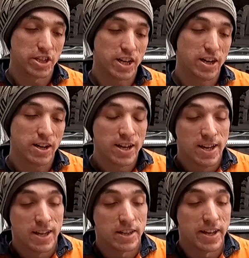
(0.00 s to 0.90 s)
your car.
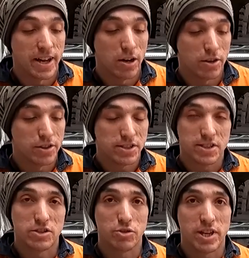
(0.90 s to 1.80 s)
Now, this is
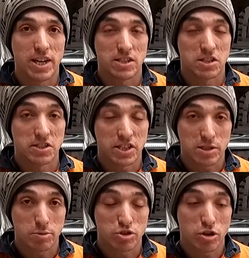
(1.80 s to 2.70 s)
a
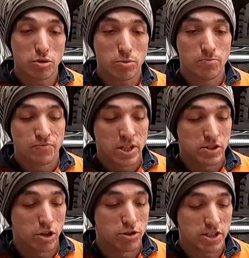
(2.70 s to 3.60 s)
2006 Patrol,
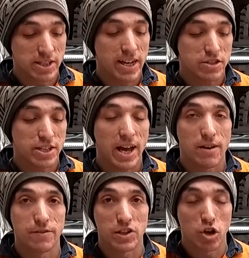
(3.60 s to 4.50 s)
so it doesn't actually
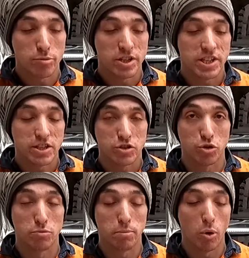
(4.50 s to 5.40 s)
have an
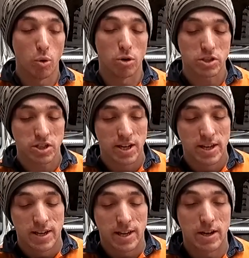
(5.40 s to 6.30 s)
OBD2 port.
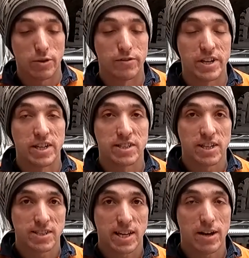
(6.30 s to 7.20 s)
However, it
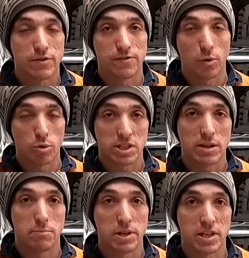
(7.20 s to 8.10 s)
does have a
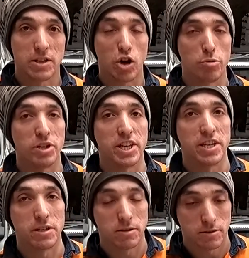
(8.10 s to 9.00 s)
14-pin
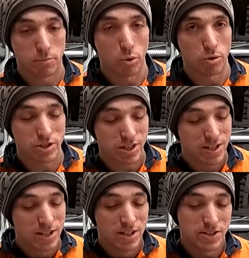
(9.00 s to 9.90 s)
OBD port.
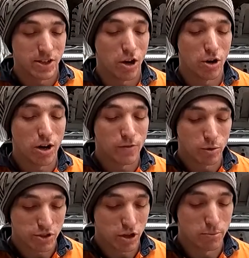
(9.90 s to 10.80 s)
So I've
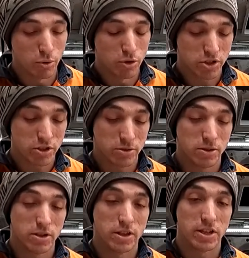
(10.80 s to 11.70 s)
also bought
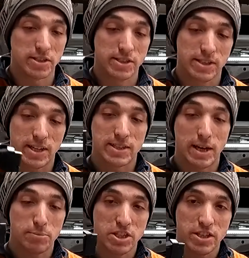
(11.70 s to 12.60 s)
this
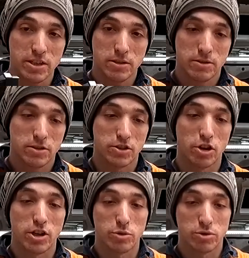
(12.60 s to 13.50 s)
adapter here,
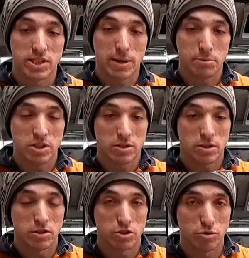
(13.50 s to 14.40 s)
so it'll adapt
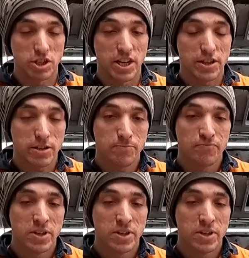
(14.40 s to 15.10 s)
the two together.